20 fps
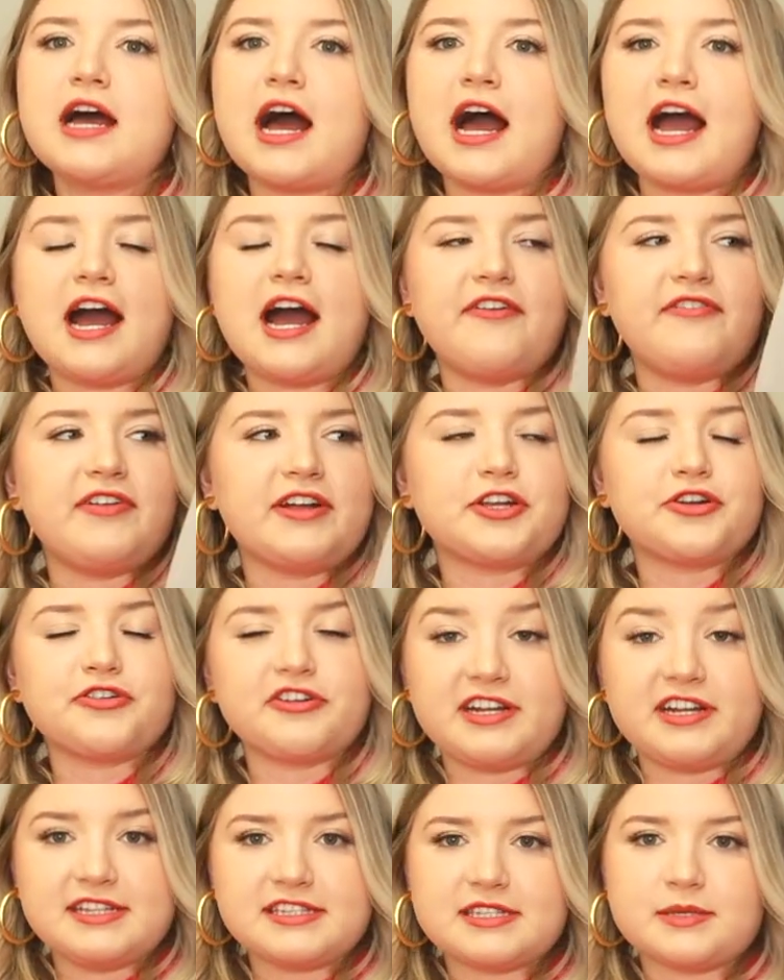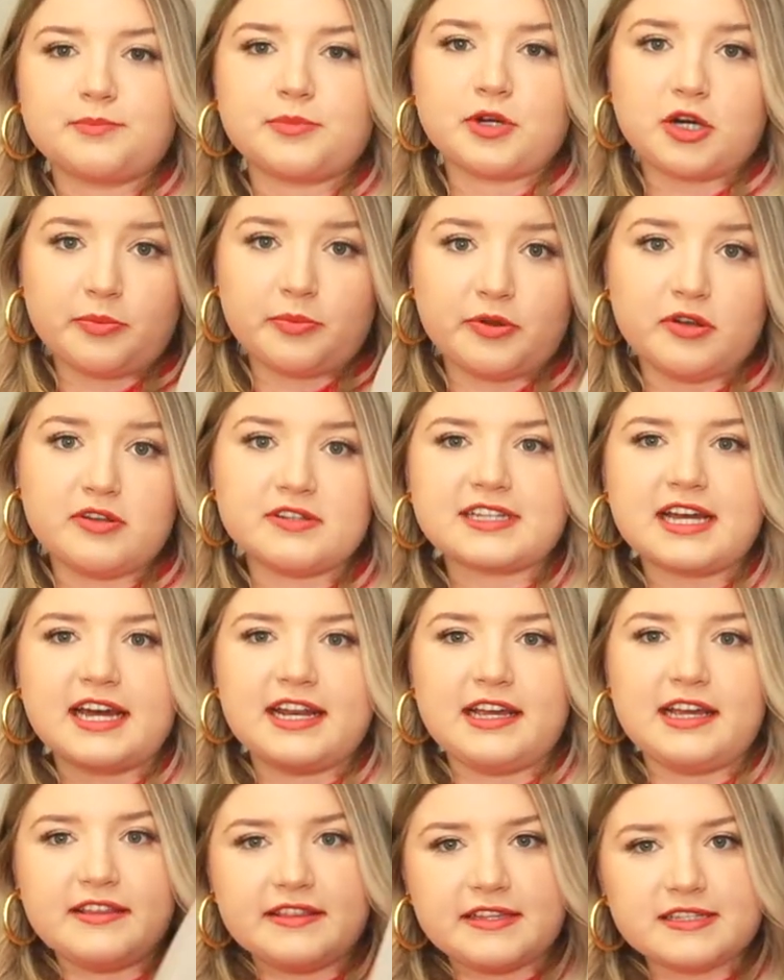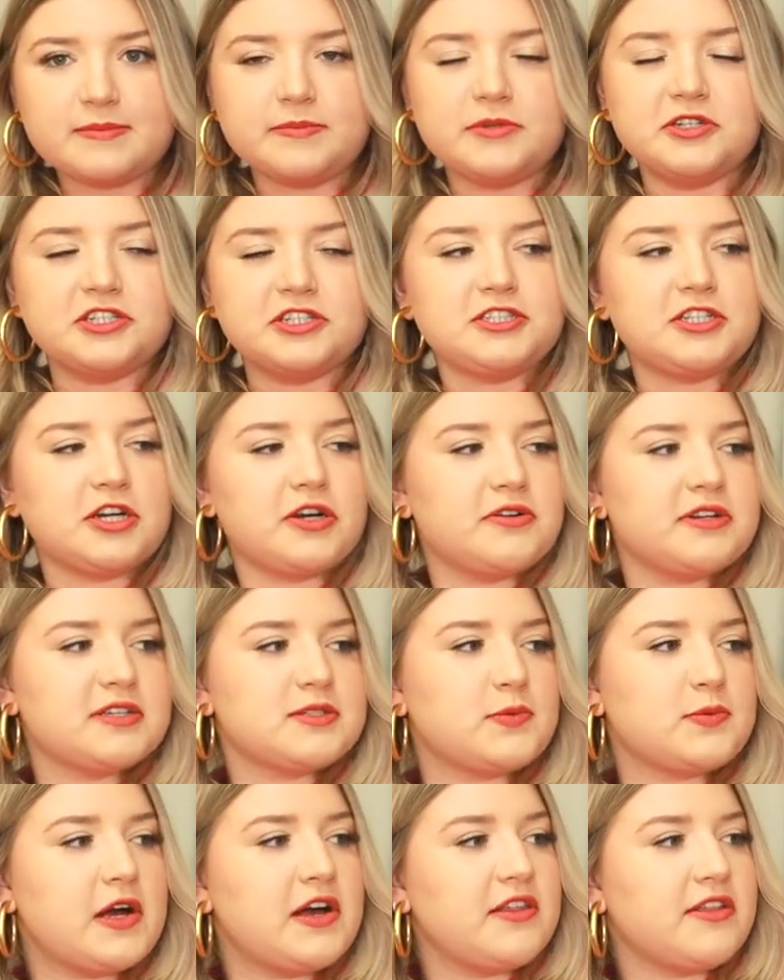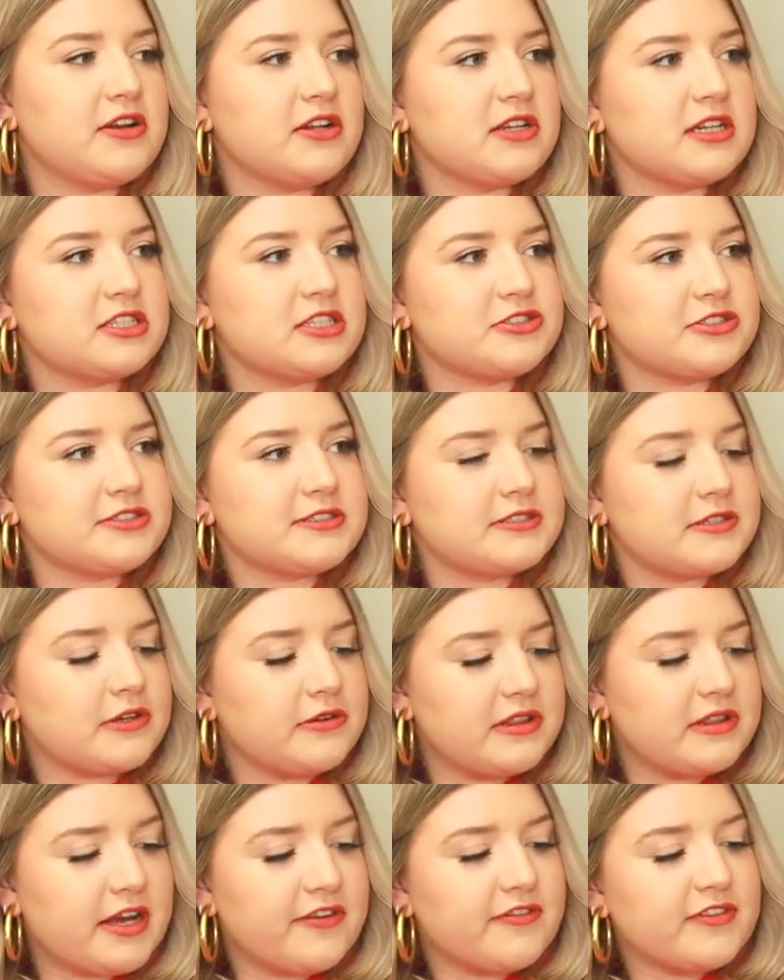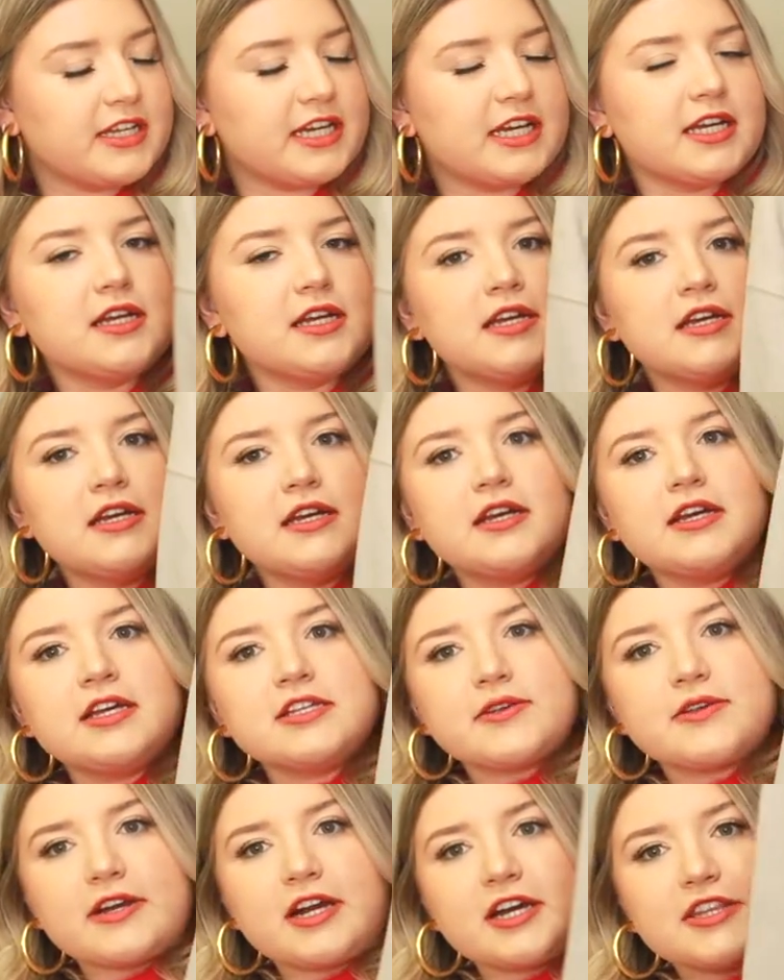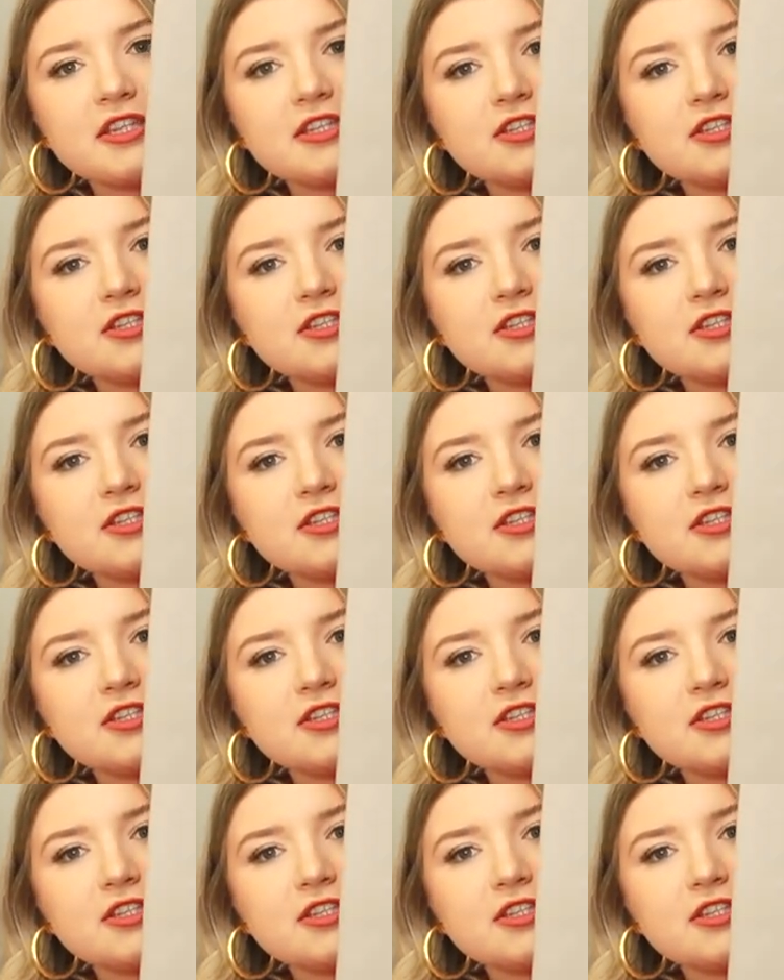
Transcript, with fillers: I have like greens and purples kind of in this muted tone as well that are just so lovely. So I got